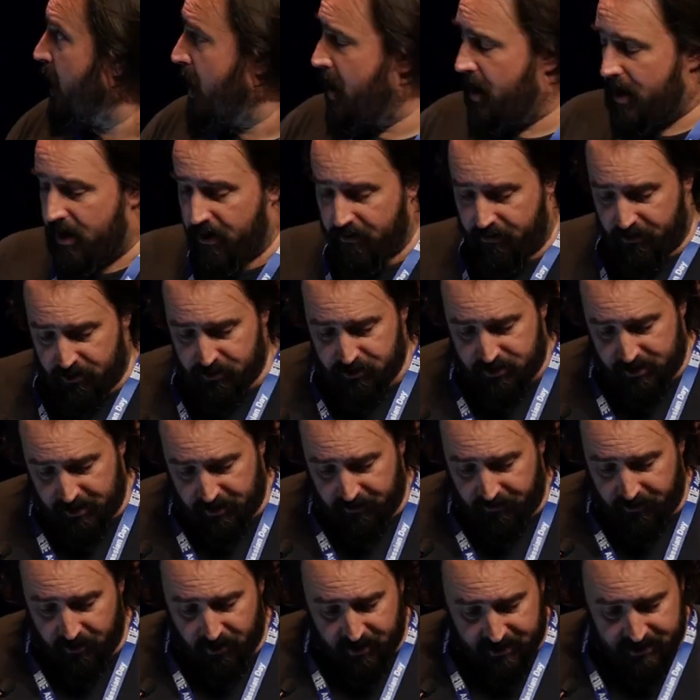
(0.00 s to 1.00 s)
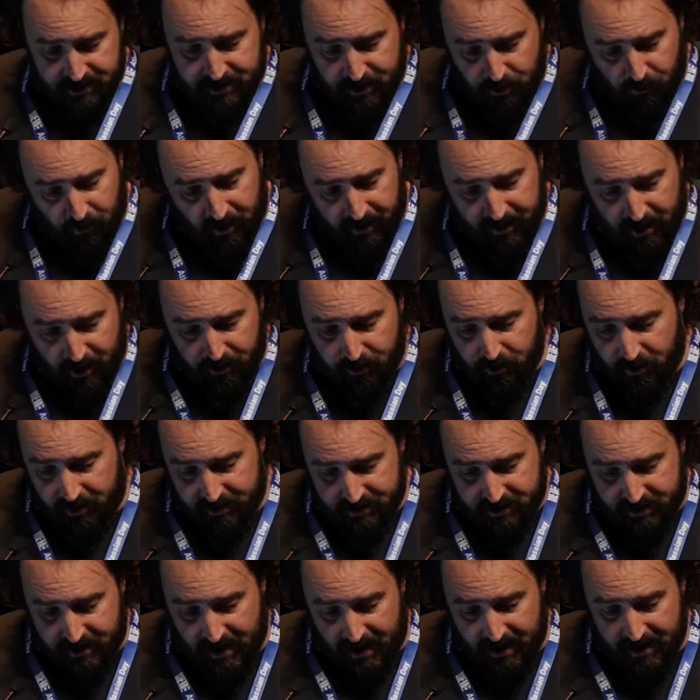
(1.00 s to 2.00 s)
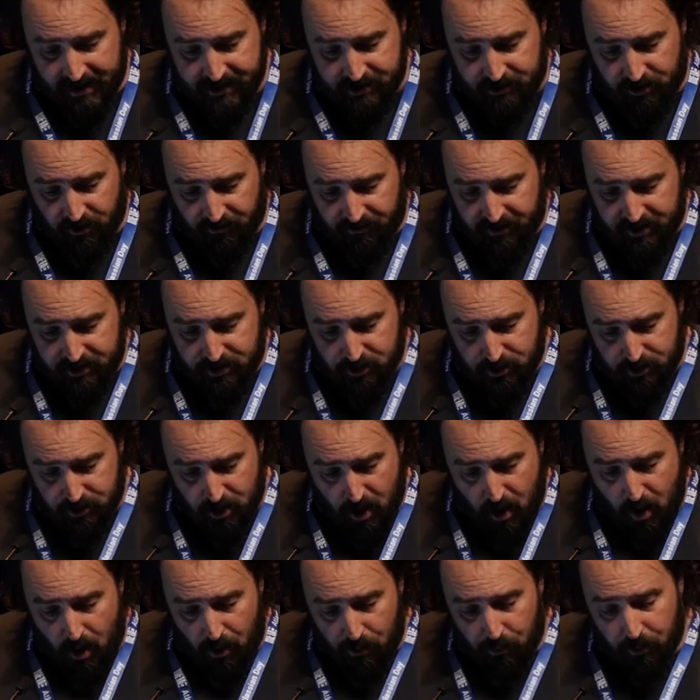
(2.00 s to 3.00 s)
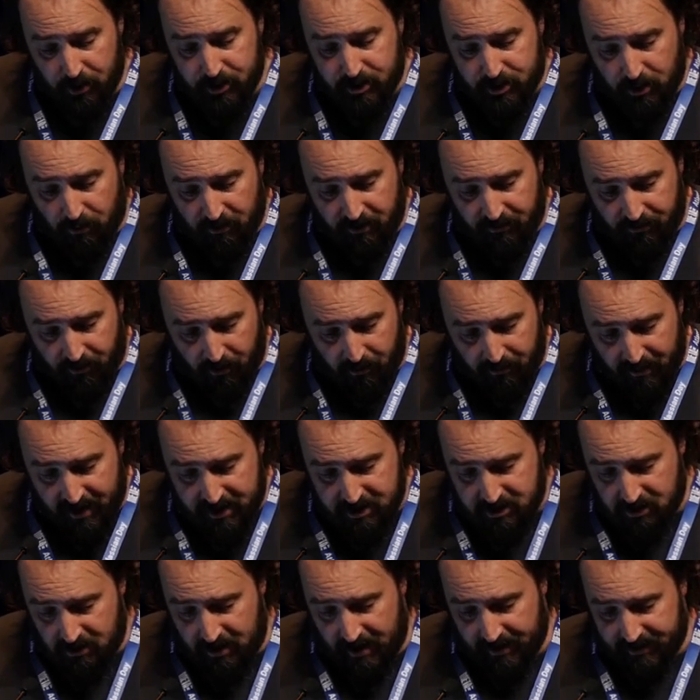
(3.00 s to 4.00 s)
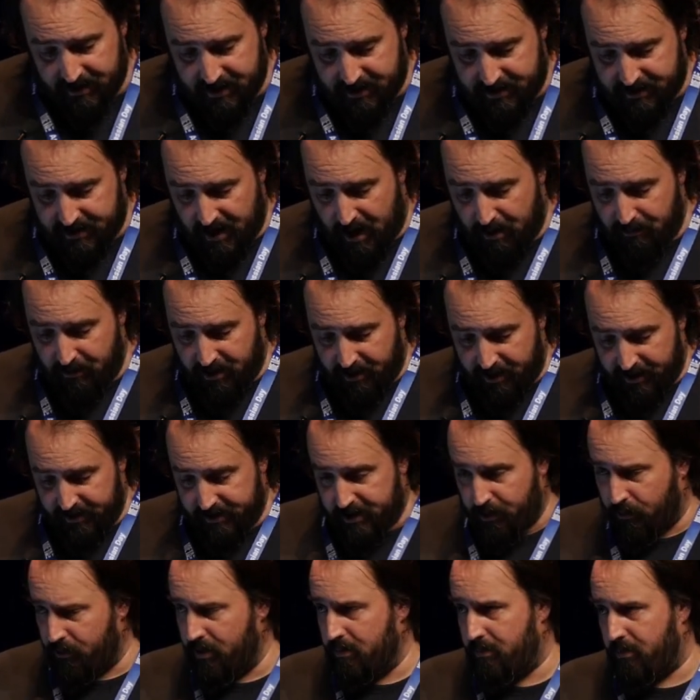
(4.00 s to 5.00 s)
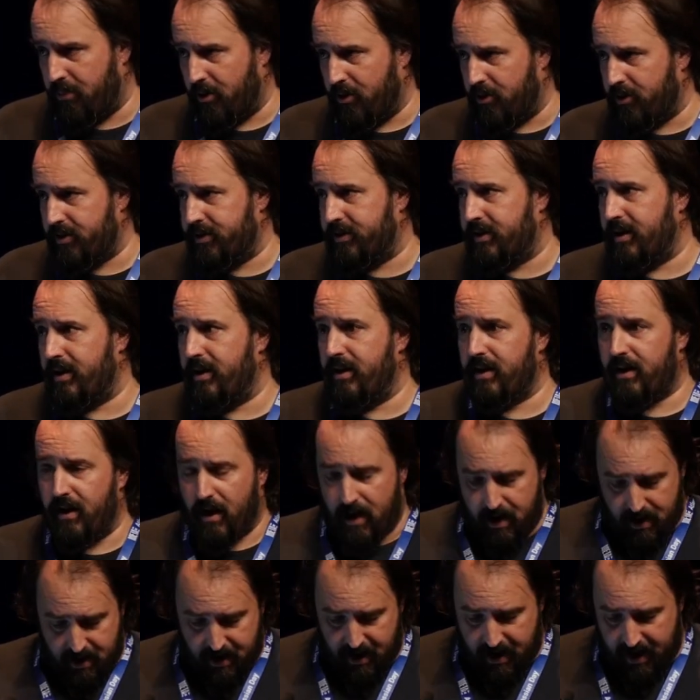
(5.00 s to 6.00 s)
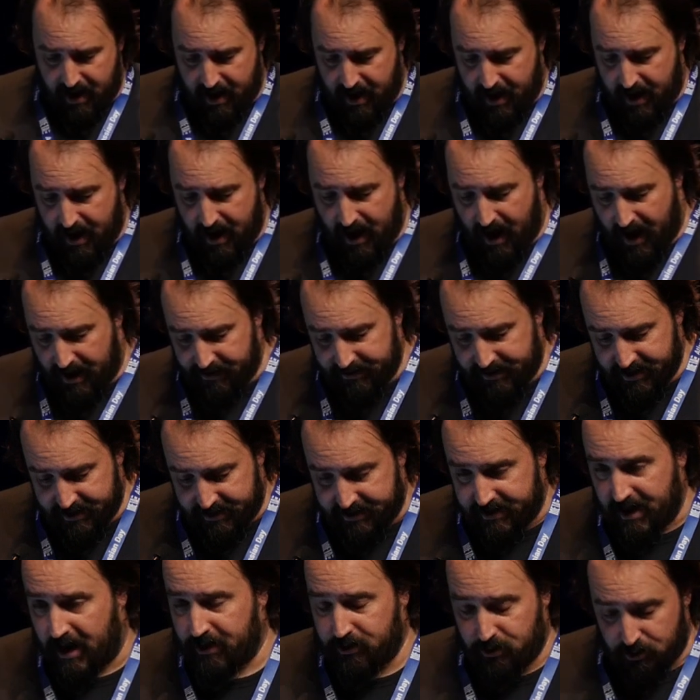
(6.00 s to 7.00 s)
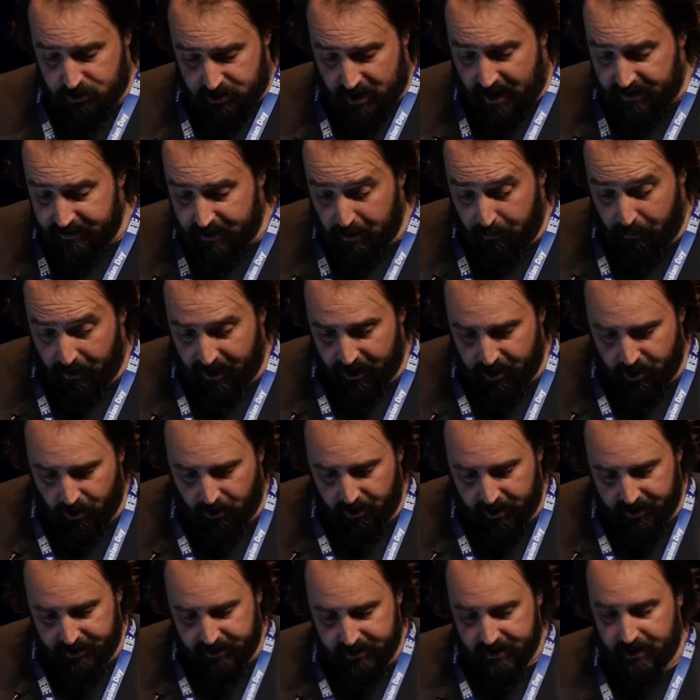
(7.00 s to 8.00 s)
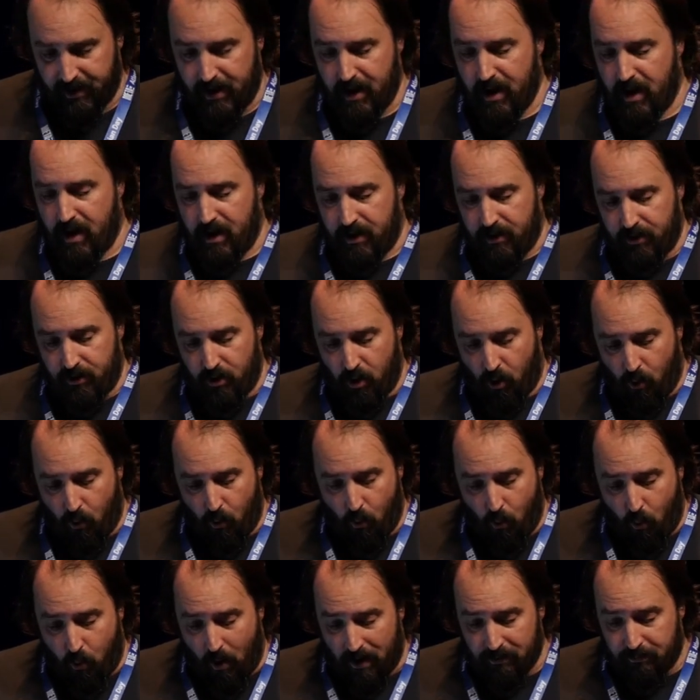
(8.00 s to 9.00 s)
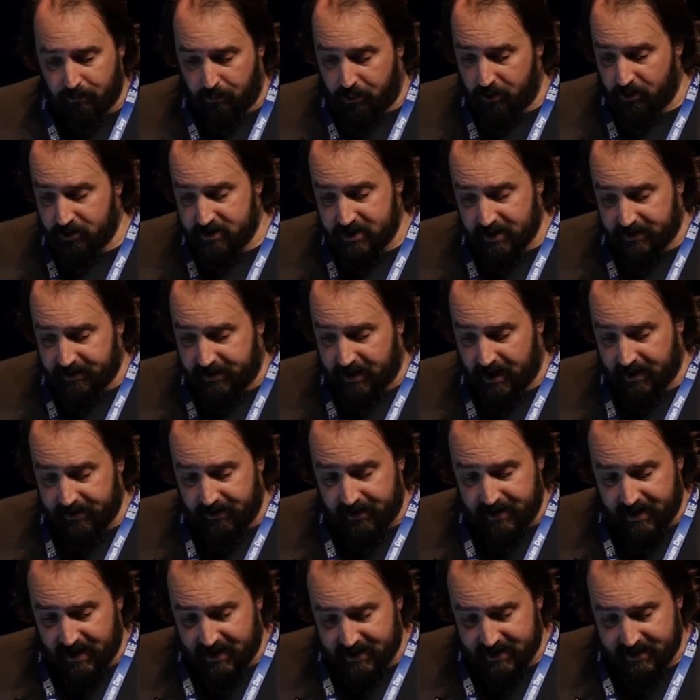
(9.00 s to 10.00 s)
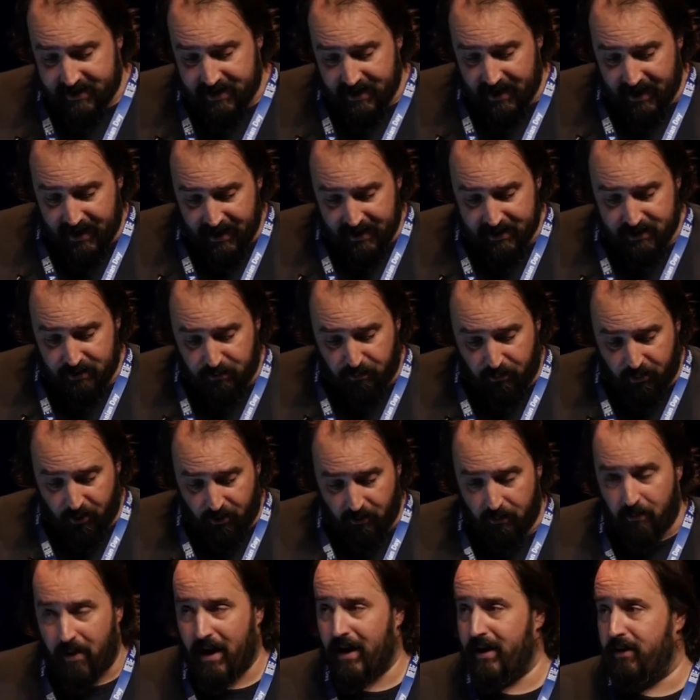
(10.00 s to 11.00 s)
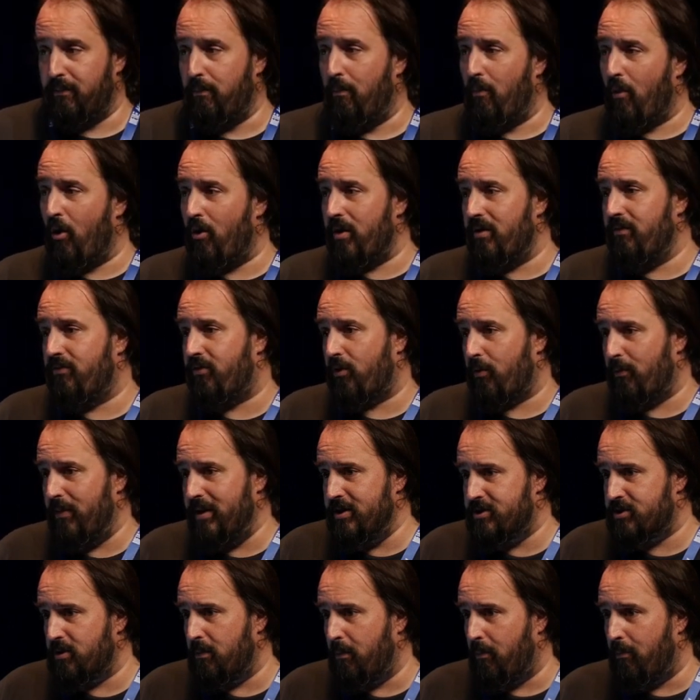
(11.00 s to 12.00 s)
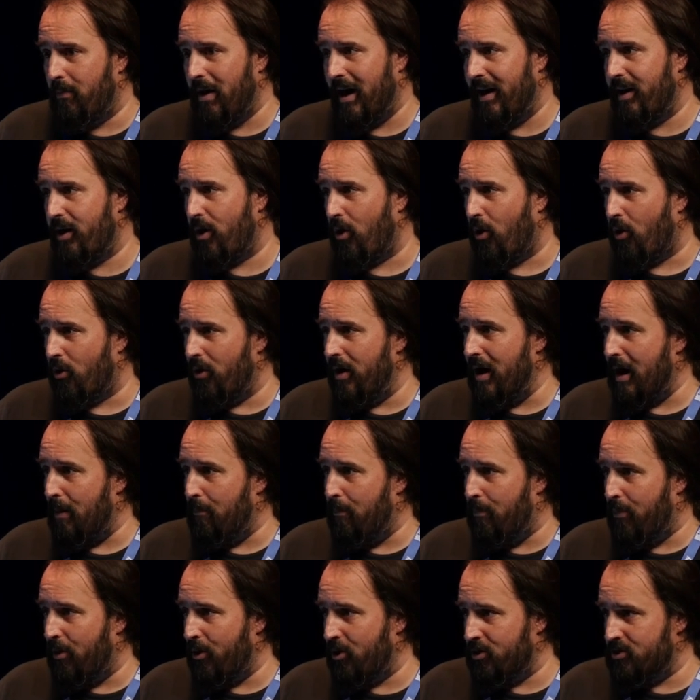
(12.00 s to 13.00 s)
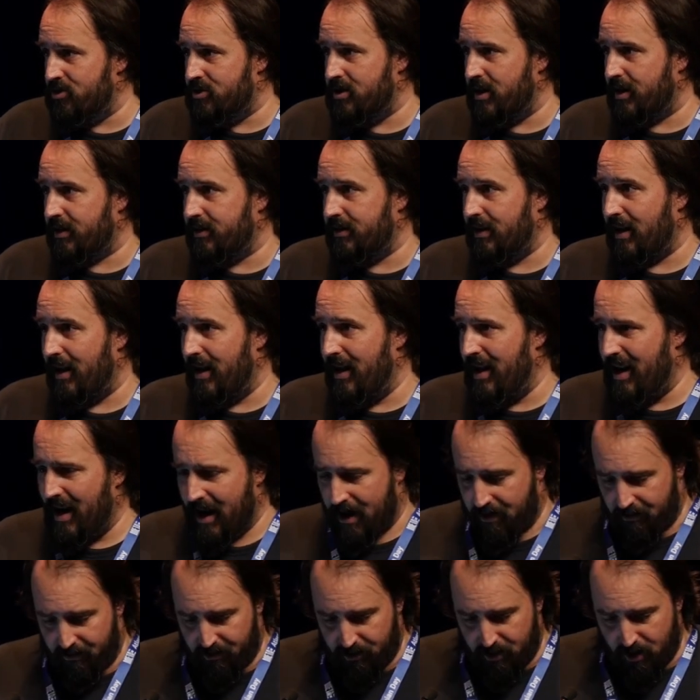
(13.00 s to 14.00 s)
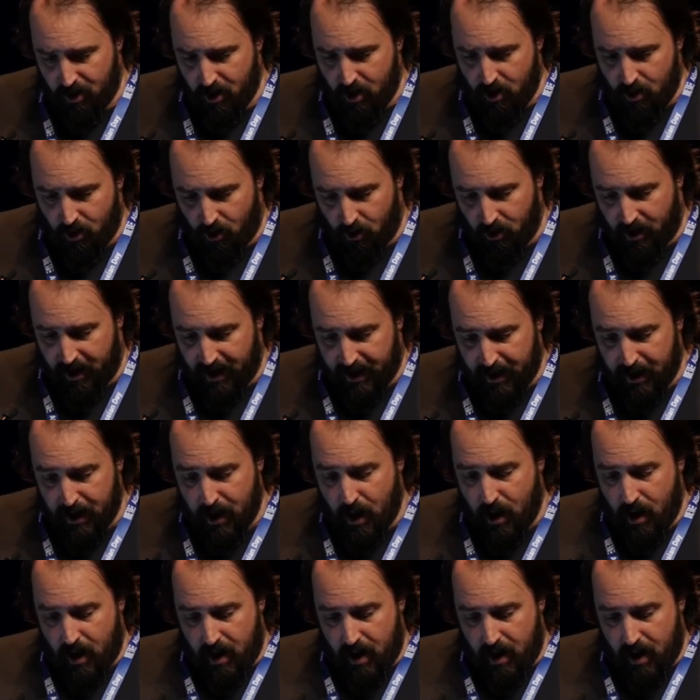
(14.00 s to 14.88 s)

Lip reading: If you can see right now, you can see a list of issues with some information like the summary, the reporter, and the status and the priority. You know, what Projectrak does is provide more information, but on a project level, okay?